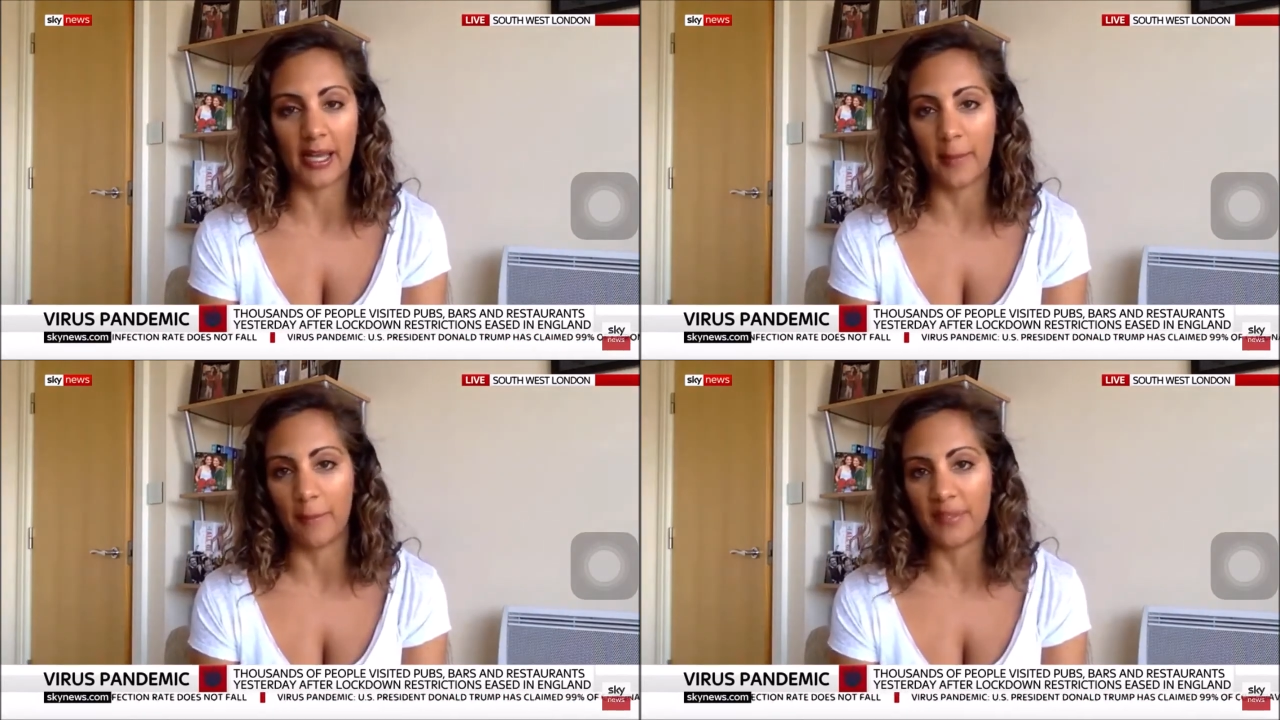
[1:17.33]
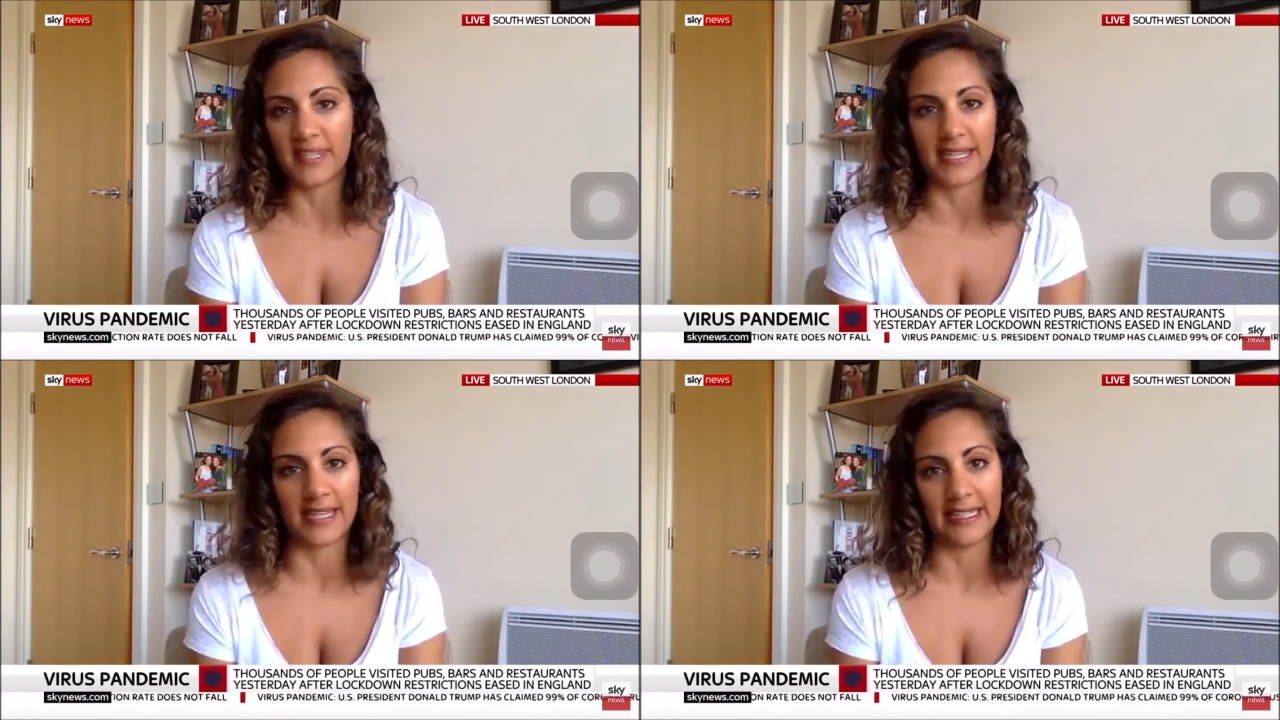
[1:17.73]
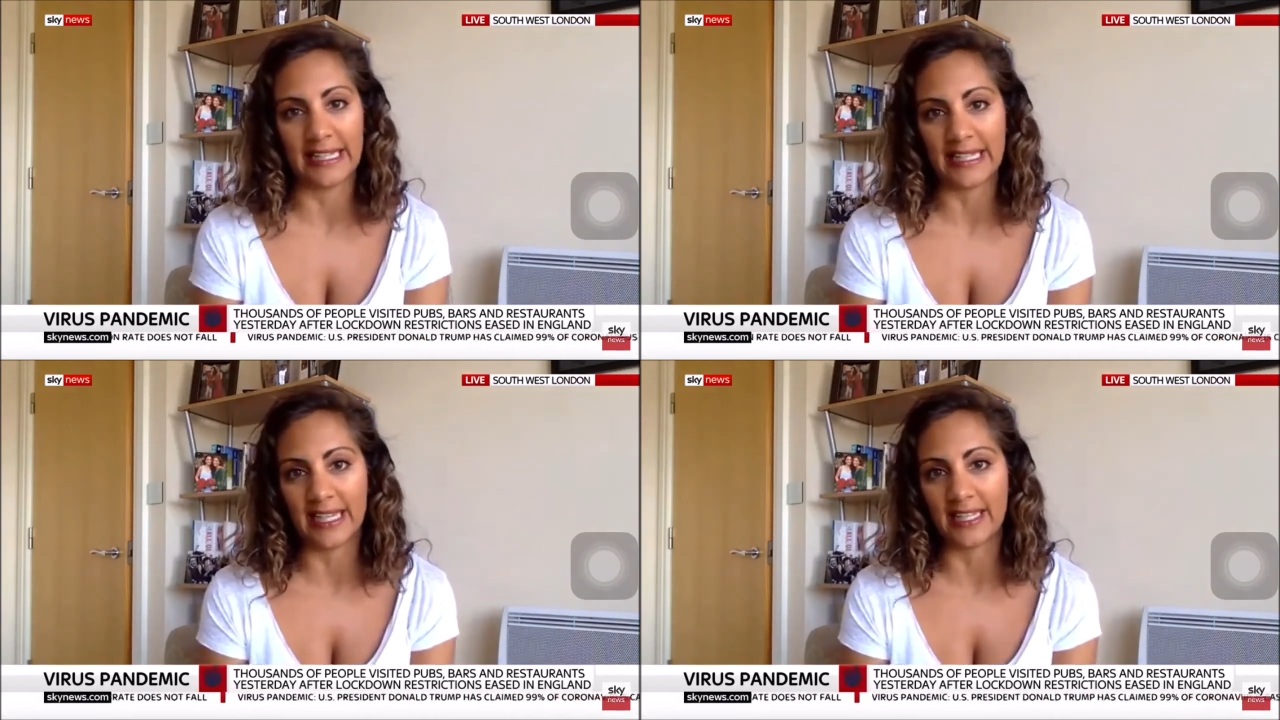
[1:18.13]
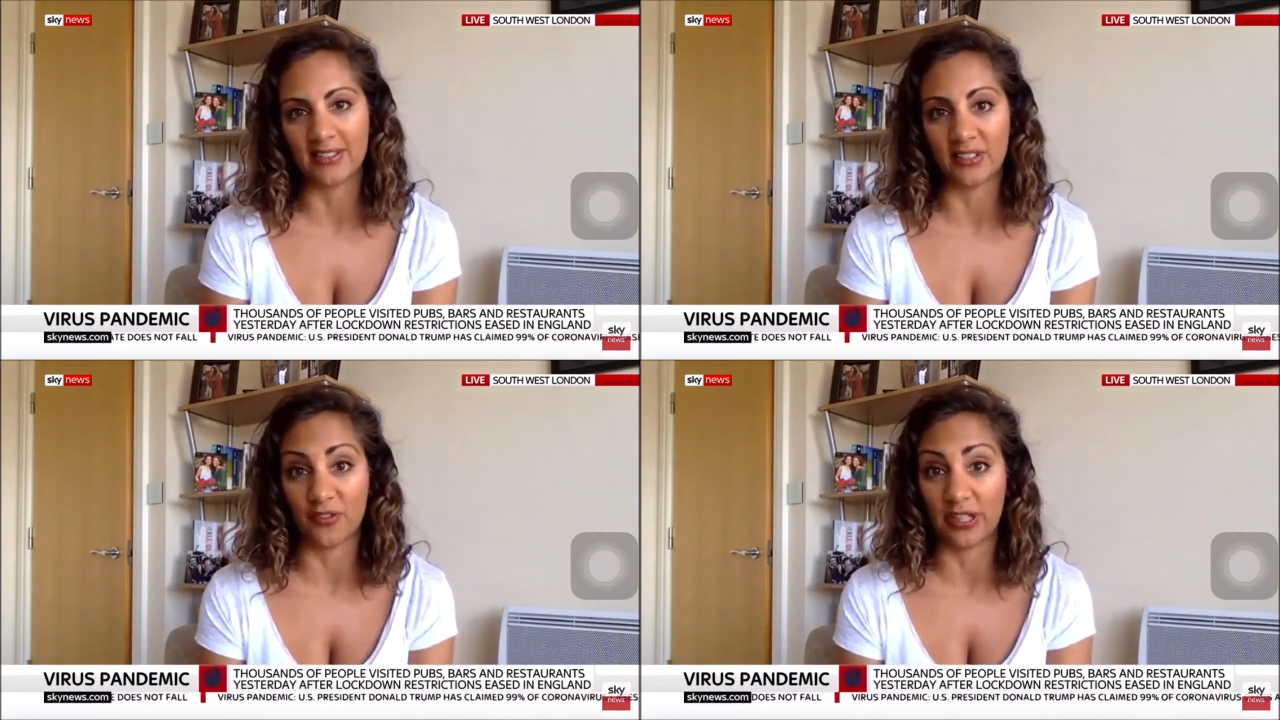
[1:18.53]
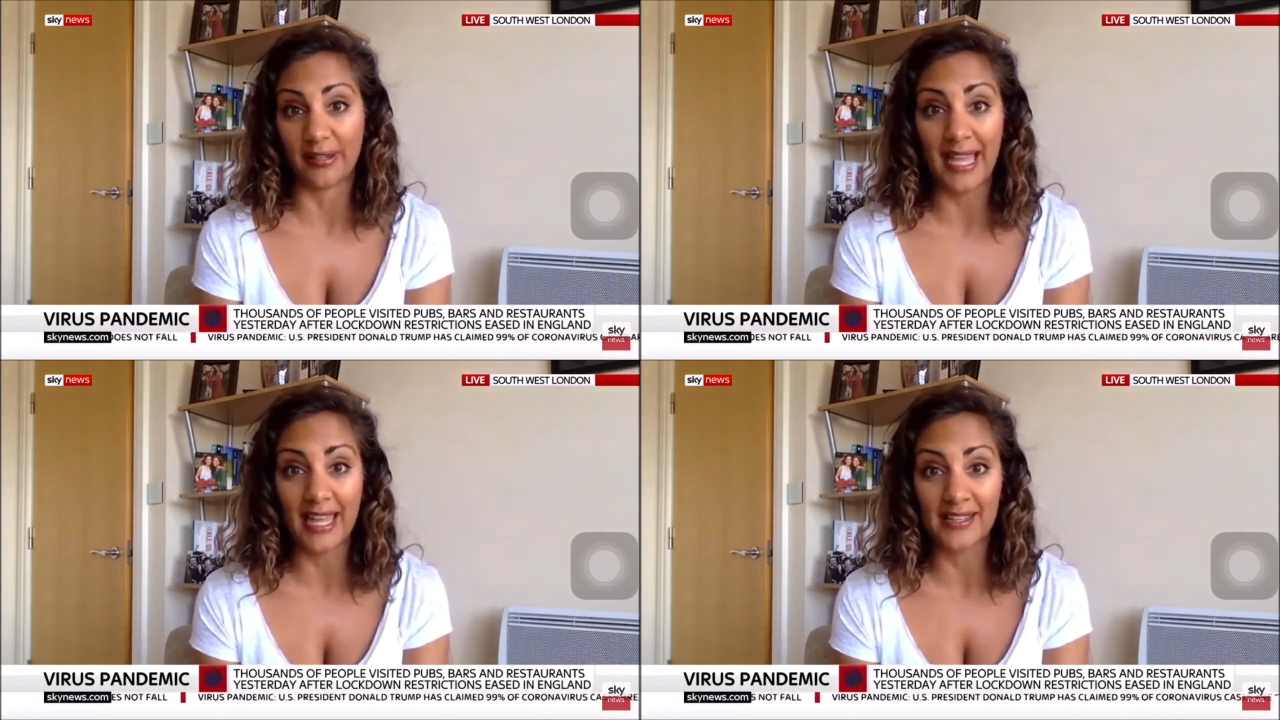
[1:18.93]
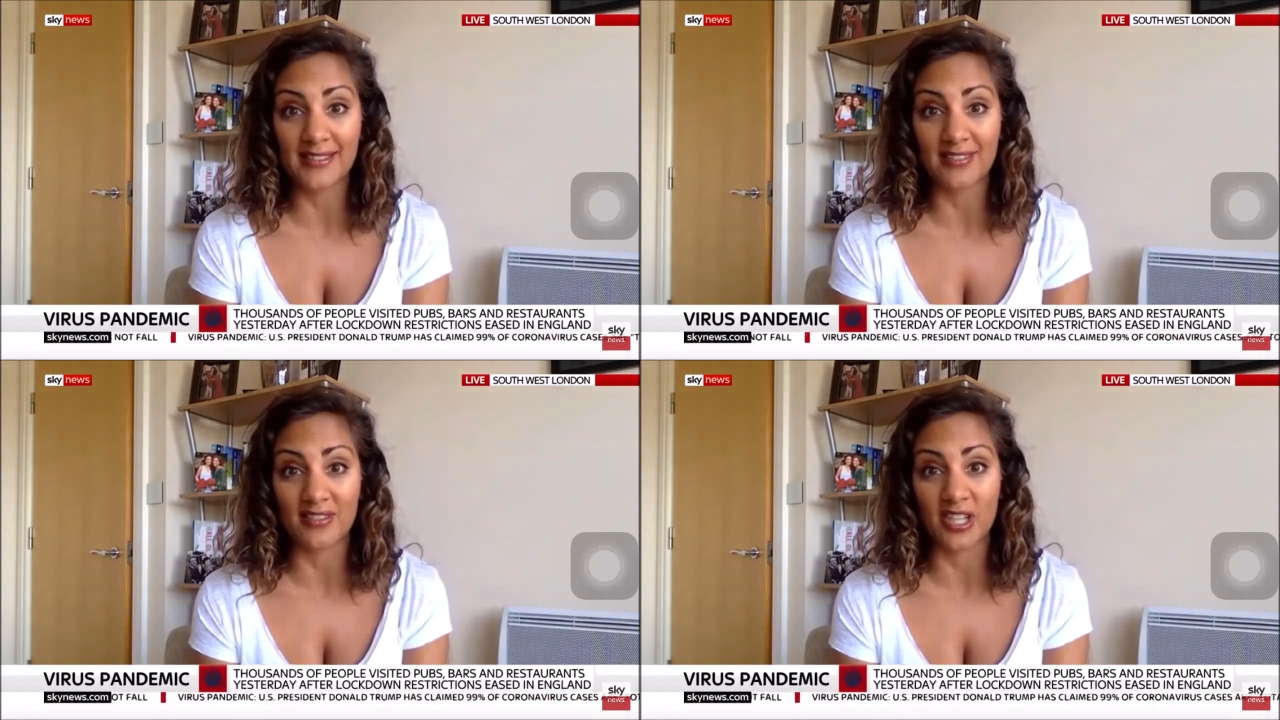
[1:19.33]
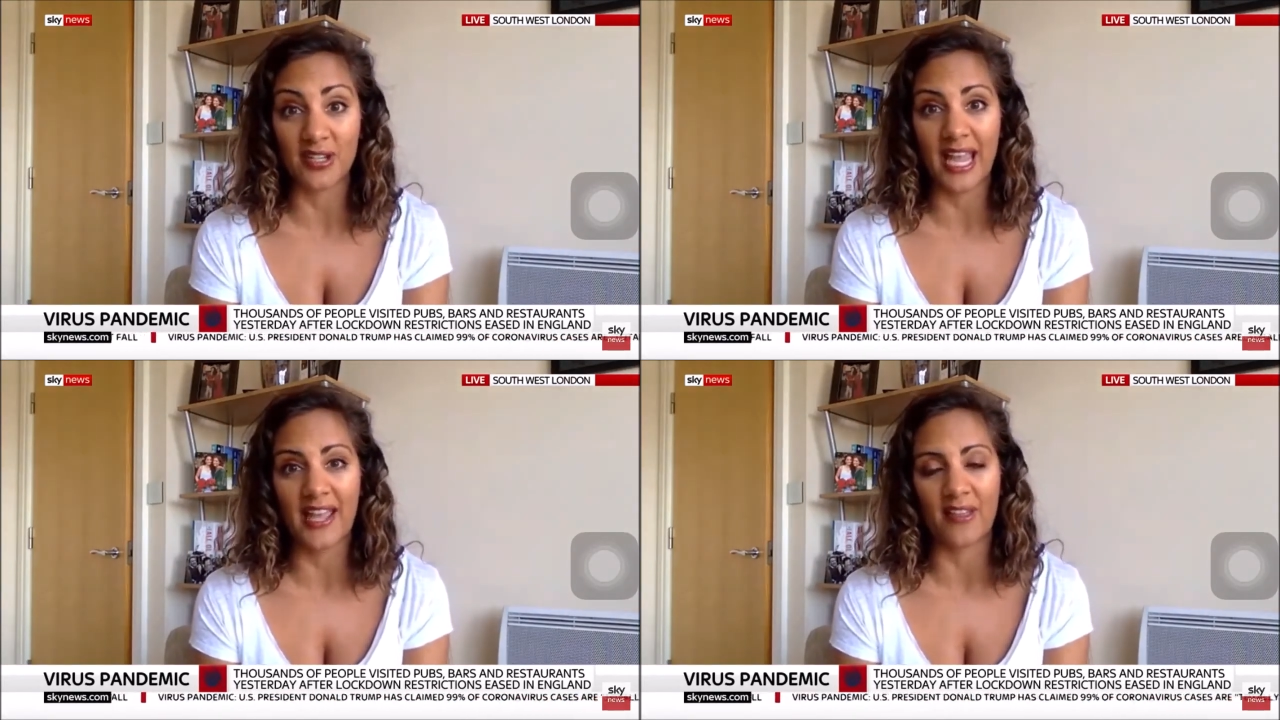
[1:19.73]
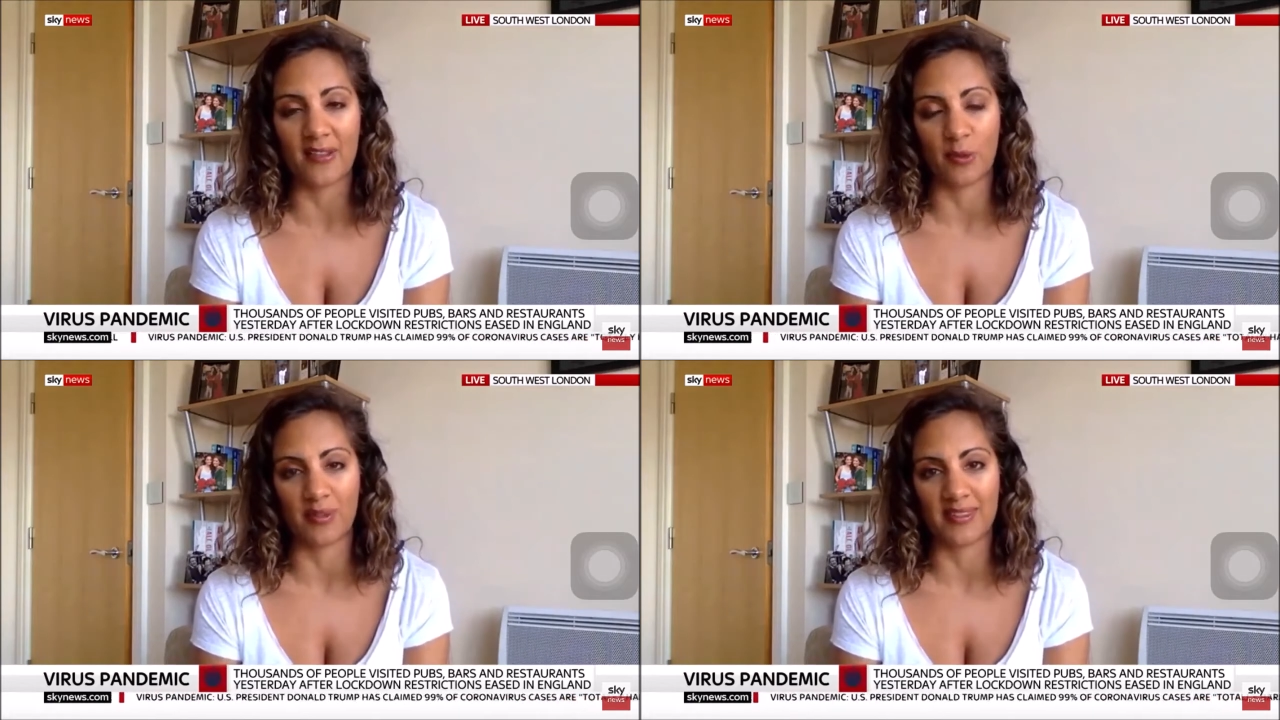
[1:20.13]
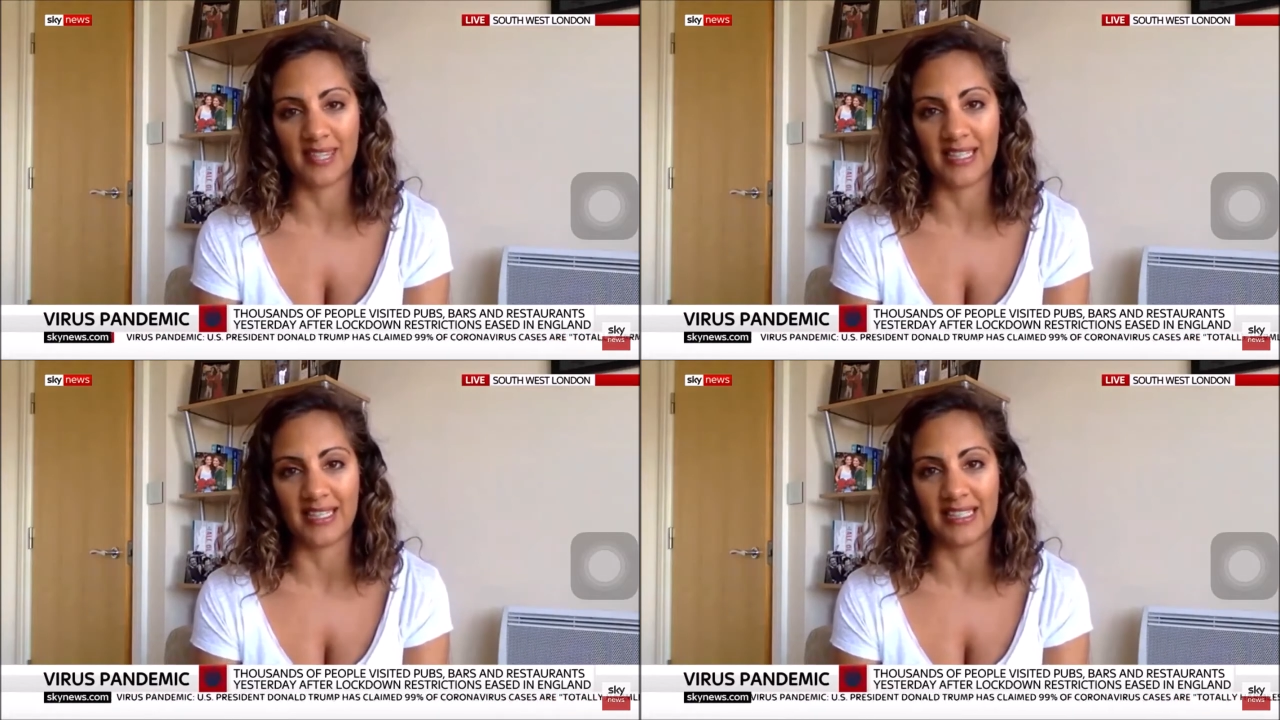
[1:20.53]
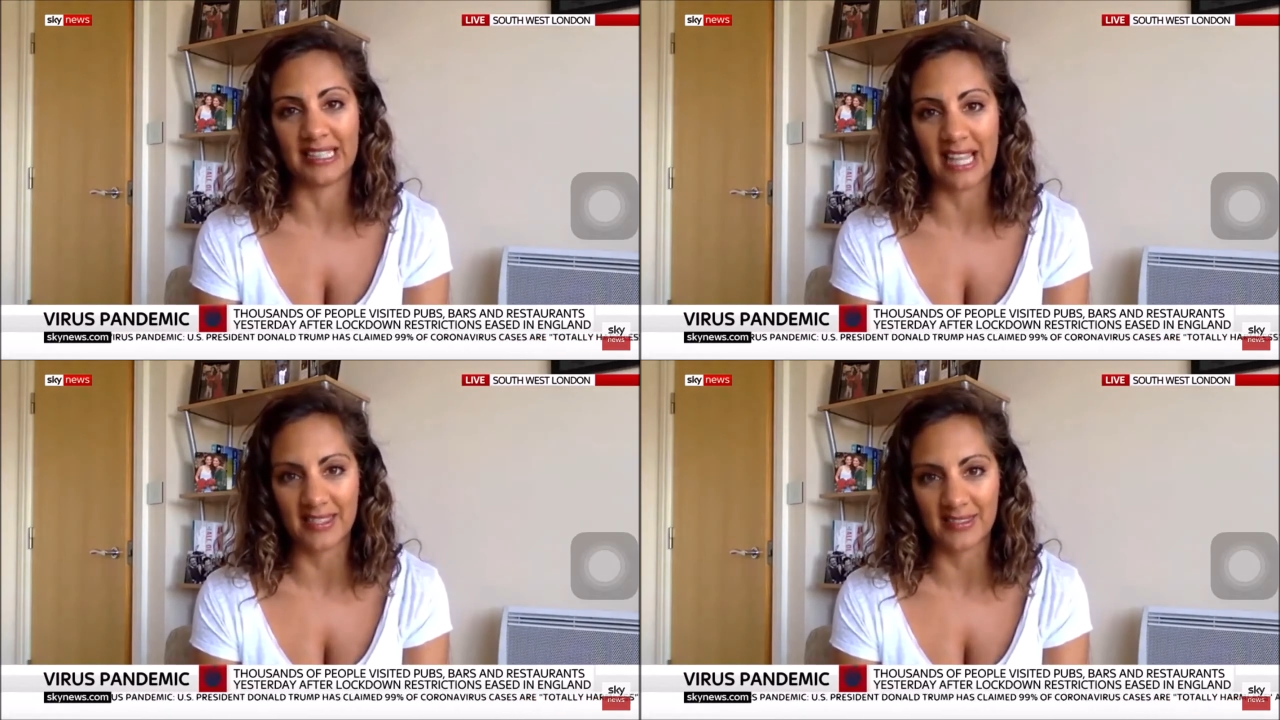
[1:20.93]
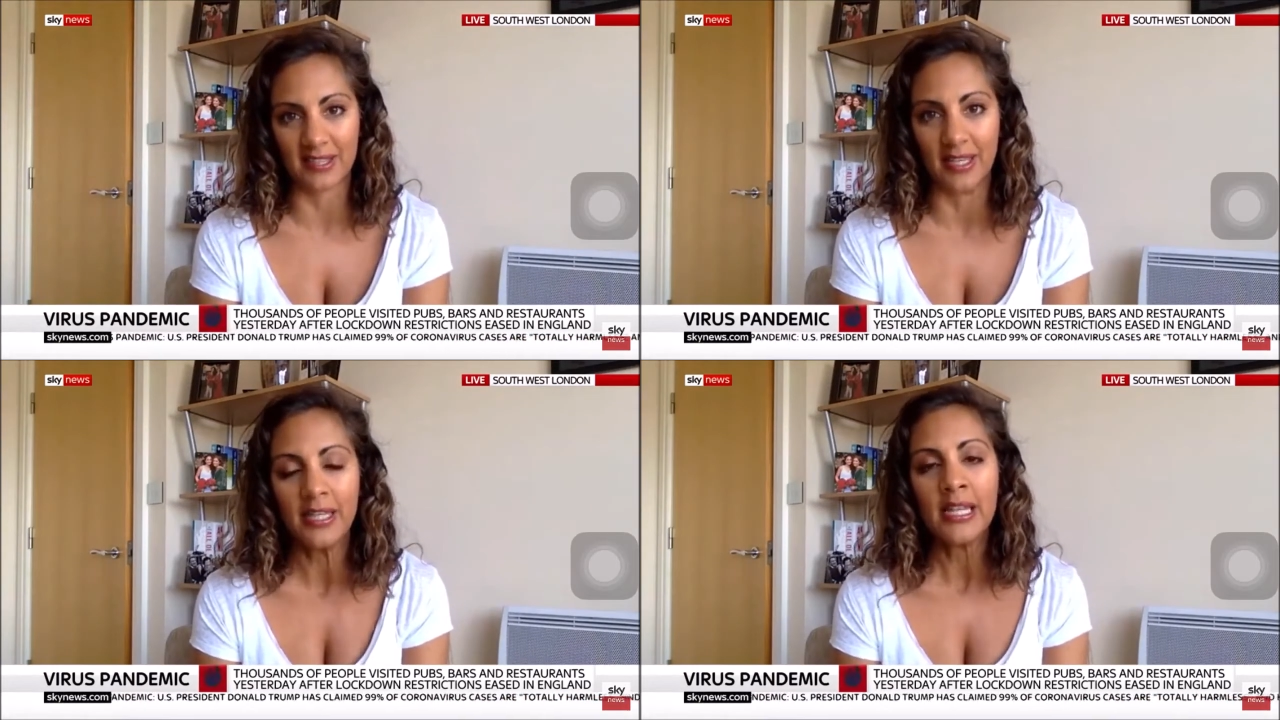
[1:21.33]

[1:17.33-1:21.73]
particularly in different localities in the UK. That's what we've seen in Leicester.